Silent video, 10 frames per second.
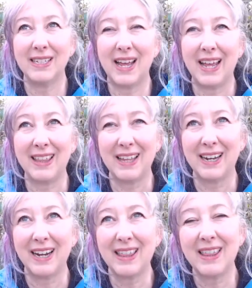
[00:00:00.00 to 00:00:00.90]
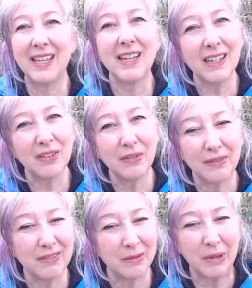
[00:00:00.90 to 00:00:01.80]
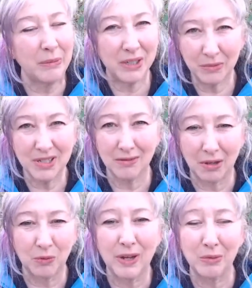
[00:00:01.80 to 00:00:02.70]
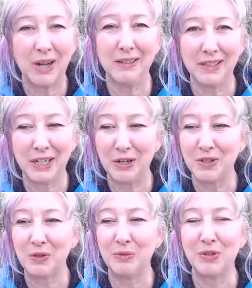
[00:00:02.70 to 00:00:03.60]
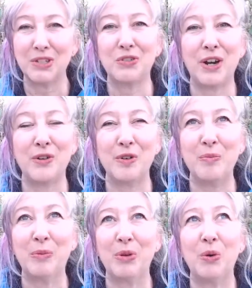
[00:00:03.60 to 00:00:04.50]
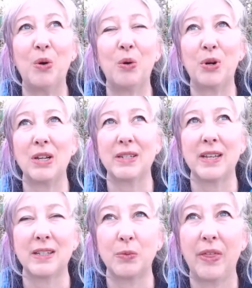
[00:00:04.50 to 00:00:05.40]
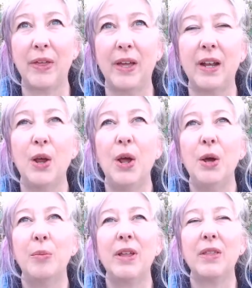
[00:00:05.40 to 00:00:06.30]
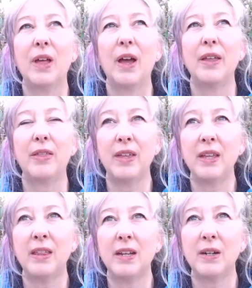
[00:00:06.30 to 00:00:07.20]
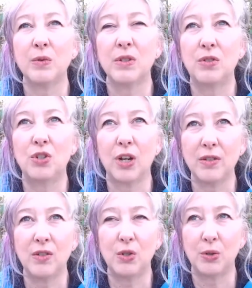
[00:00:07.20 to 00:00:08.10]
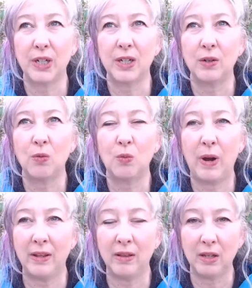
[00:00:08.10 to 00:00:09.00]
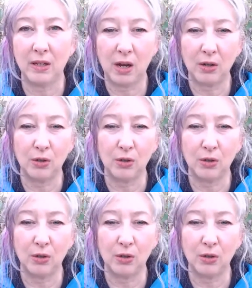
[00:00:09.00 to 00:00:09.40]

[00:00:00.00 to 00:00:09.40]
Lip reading: I think, I mean, it was quite a while ago, so I'm just trying to remember the whole process with it. But I think that it was just during when the young